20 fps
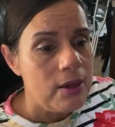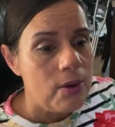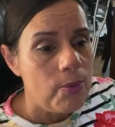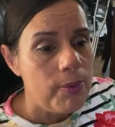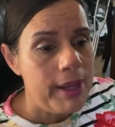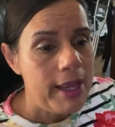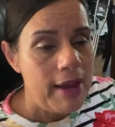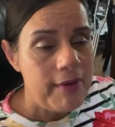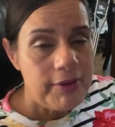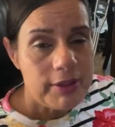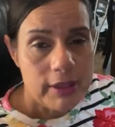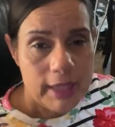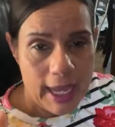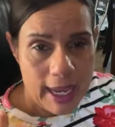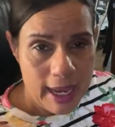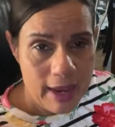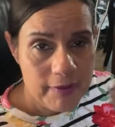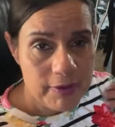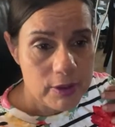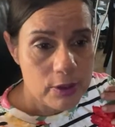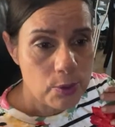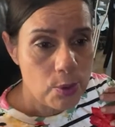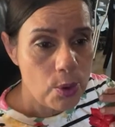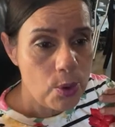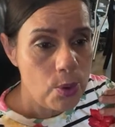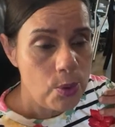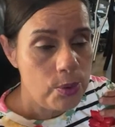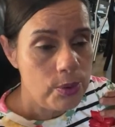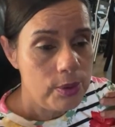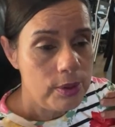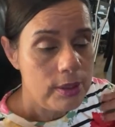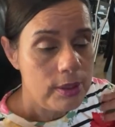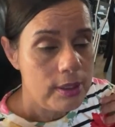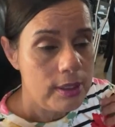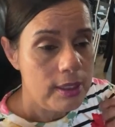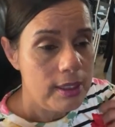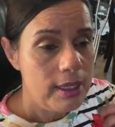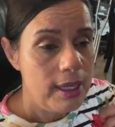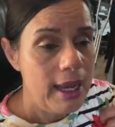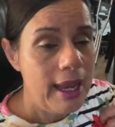I have a throw.
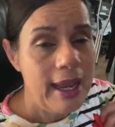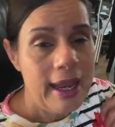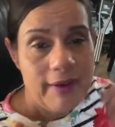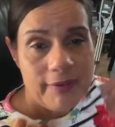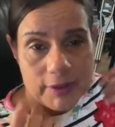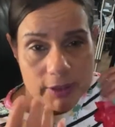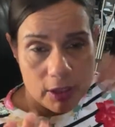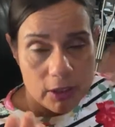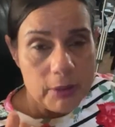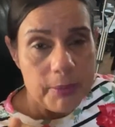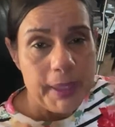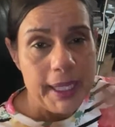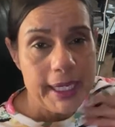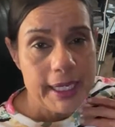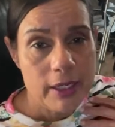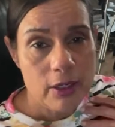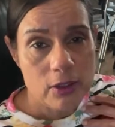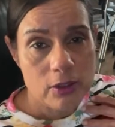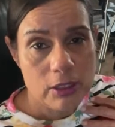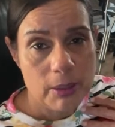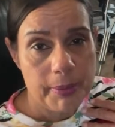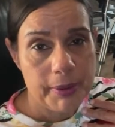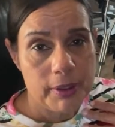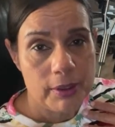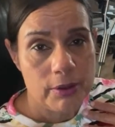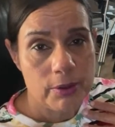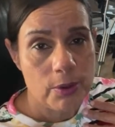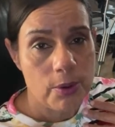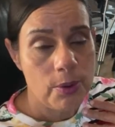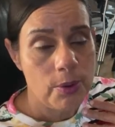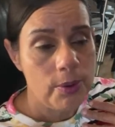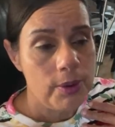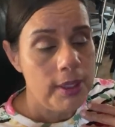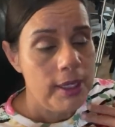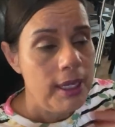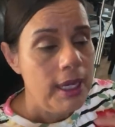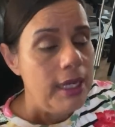I have another blanket on top of the throw.